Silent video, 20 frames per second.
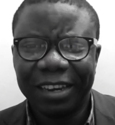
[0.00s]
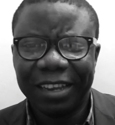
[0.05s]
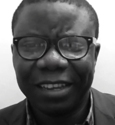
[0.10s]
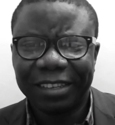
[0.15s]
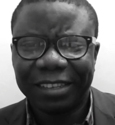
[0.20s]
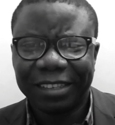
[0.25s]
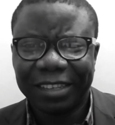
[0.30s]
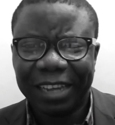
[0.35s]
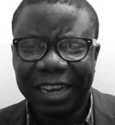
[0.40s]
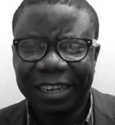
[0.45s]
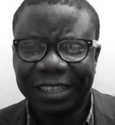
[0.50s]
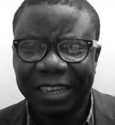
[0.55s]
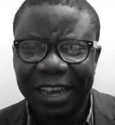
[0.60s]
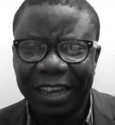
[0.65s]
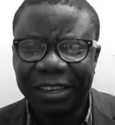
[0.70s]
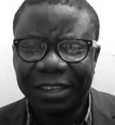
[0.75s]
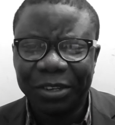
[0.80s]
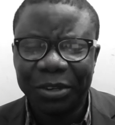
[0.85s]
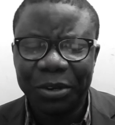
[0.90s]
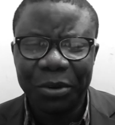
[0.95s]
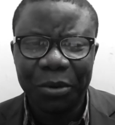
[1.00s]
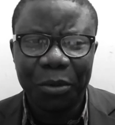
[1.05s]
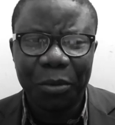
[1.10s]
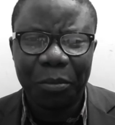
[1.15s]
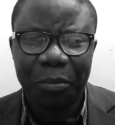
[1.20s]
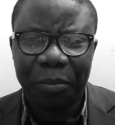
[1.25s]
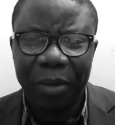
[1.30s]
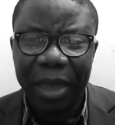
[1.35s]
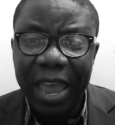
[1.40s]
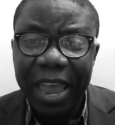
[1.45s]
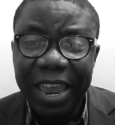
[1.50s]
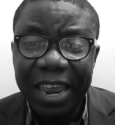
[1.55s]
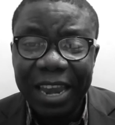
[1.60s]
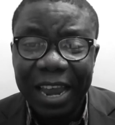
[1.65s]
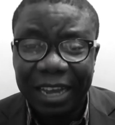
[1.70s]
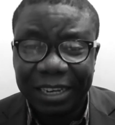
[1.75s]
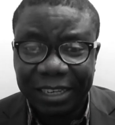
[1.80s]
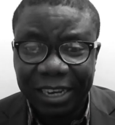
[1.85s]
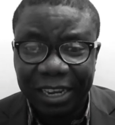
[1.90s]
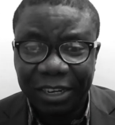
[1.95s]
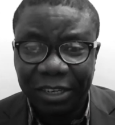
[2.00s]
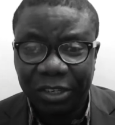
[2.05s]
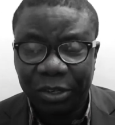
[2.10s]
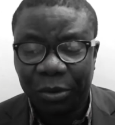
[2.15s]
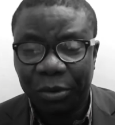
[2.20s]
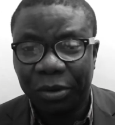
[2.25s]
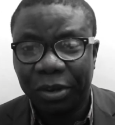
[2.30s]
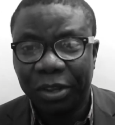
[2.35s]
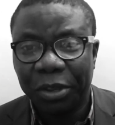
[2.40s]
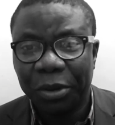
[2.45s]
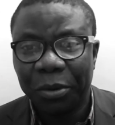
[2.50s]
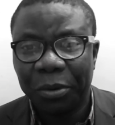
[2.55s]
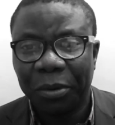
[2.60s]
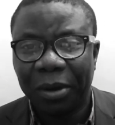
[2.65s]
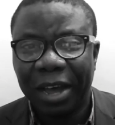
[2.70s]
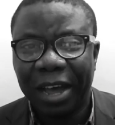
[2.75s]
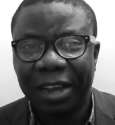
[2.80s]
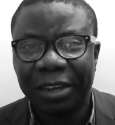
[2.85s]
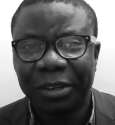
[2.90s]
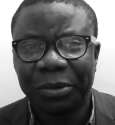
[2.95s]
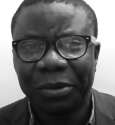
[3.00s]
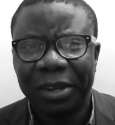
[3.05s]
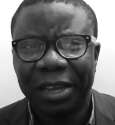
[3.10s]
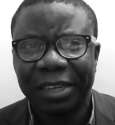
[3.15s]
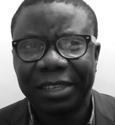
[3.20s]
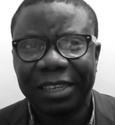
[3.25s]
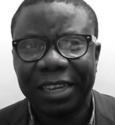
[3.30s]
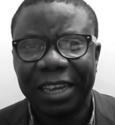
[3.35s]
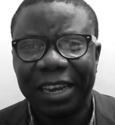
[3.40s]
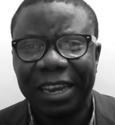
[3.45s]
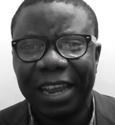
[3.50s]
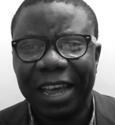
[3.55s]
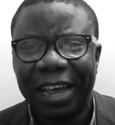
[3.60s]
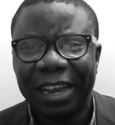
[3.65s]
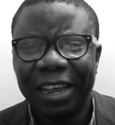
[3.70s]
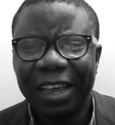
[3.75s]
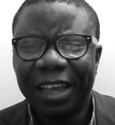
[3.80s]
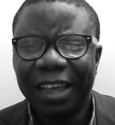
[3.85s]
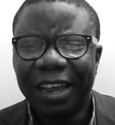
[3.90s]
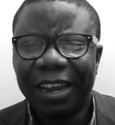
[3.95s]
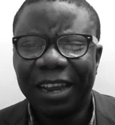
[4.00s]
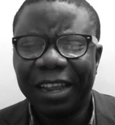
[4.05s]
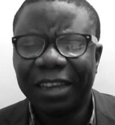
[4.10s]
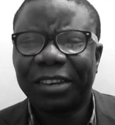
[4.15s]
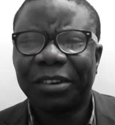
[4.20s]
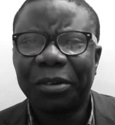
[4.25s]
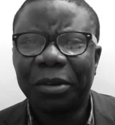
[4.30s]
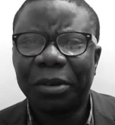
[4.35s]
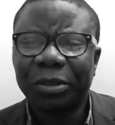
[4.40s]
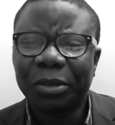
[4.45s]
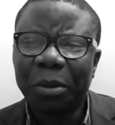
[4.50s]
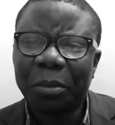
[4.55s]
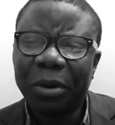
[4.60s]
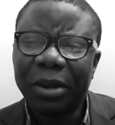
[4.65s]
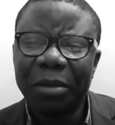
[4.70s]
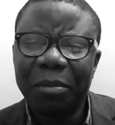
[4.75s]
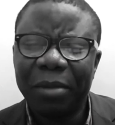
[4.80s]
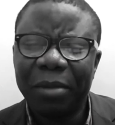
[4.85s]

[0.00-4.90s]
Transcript: started, you know, paying attention, you know, and to the extent that later on somebody